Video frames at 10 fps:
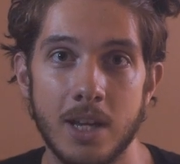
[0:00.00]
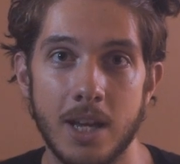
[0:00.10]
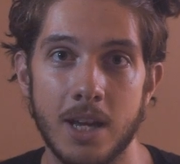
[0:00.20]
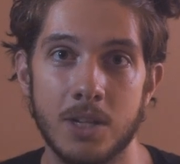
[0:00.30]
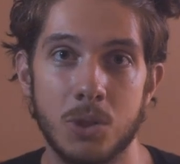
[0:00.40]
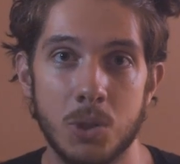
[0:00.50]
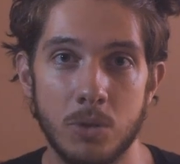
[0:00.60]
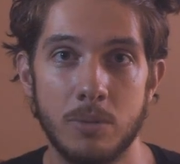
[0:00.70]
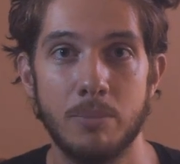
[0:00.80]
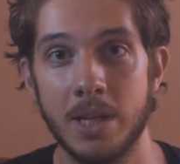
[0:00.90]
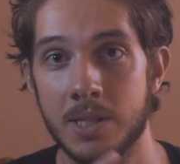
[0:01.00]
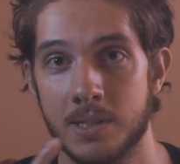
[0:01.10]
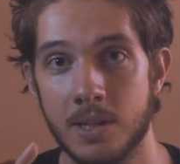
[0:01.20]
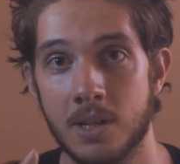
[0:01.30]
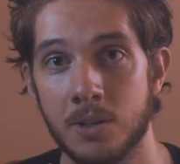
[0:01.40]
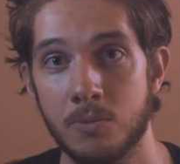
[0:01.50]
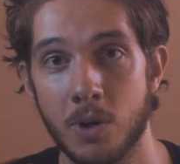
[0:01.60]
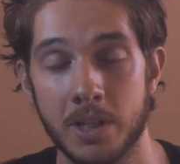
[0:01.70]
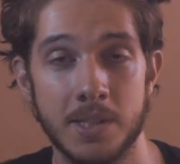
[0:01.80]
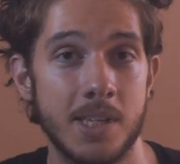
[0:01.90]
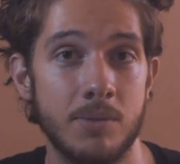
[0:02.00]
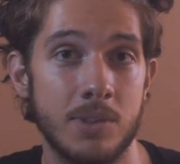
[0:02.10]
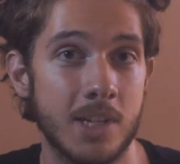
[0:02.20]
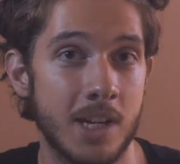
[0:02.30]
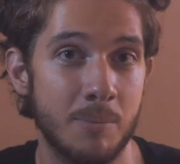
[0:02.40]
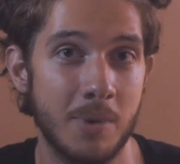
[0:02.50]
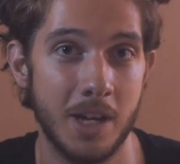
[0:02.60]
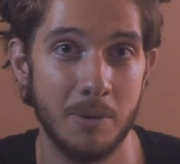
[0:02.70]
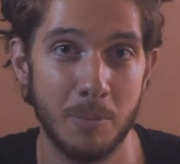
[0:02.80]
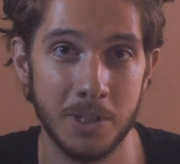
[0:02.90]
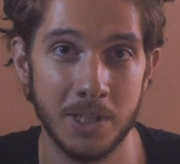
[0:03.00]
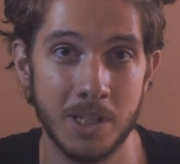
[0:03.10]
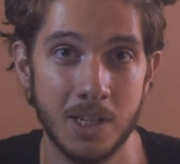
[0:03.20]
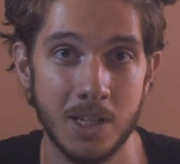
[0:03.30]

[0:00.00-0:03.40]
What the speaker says: and shoot them based on what can save you time and money.